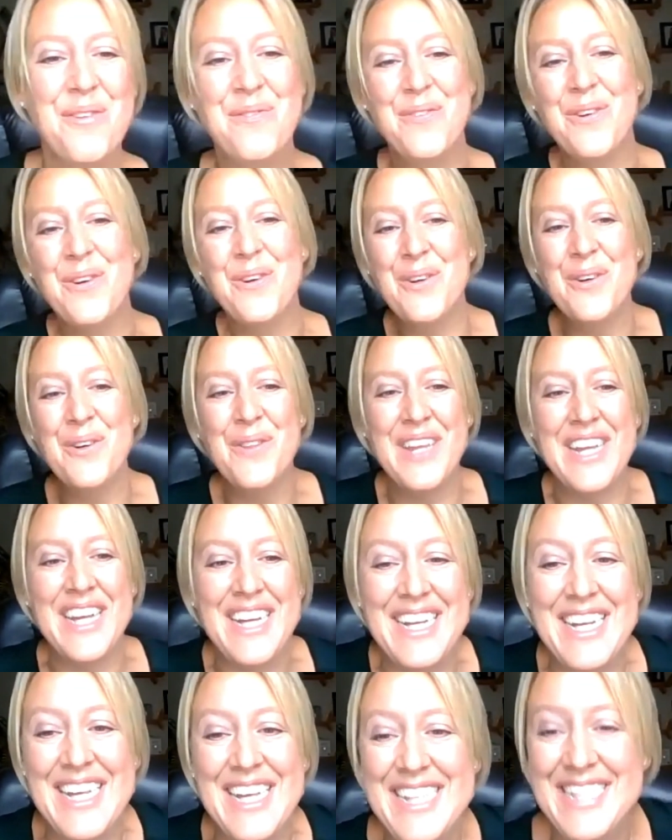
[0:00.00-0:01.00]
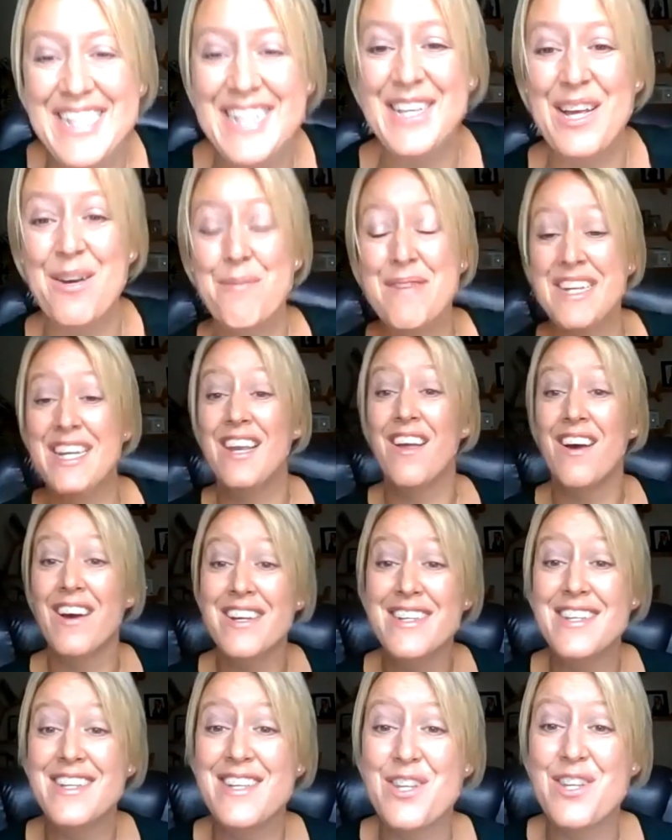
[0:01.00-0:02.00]
so, for the listeners, I'm
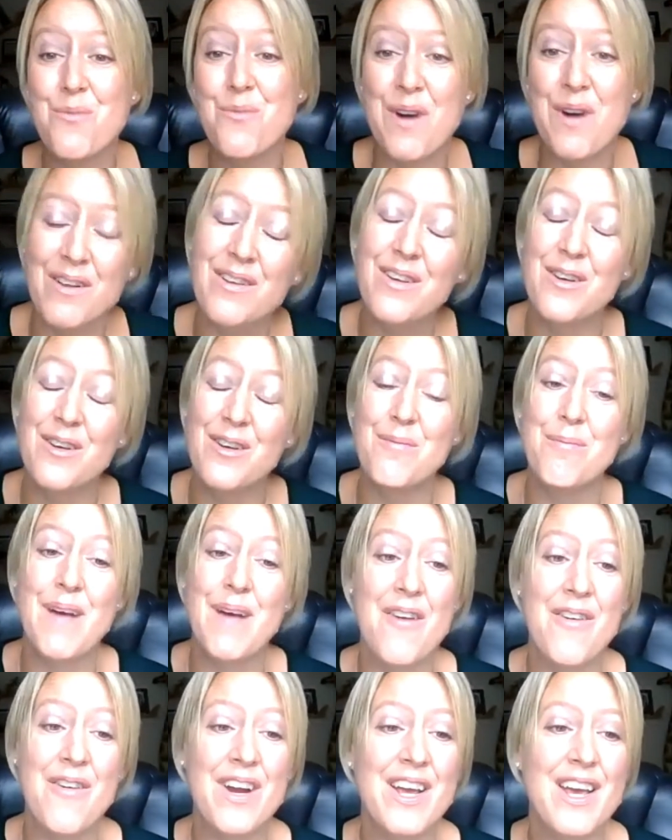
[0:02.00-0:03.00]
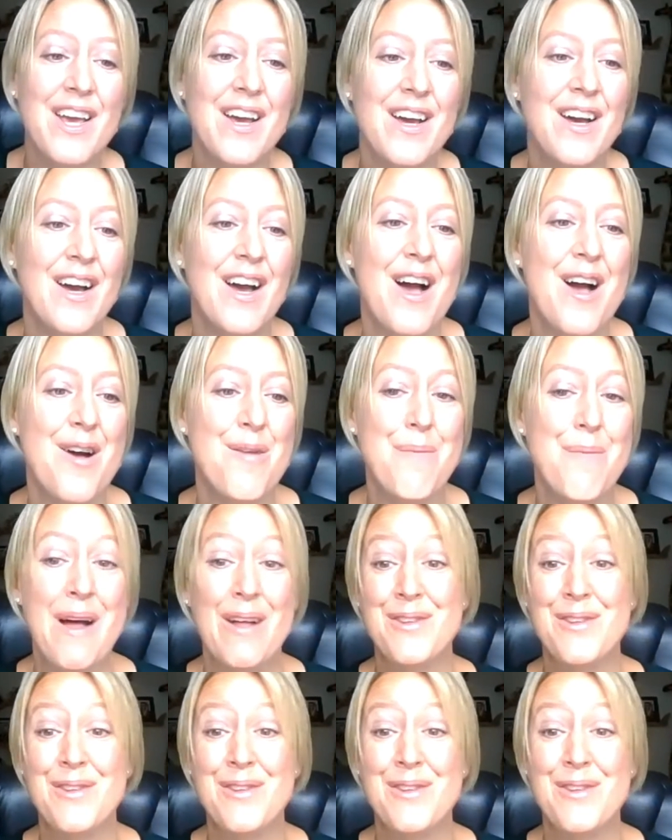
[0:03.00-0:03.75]
delighted to welcome Erika uh,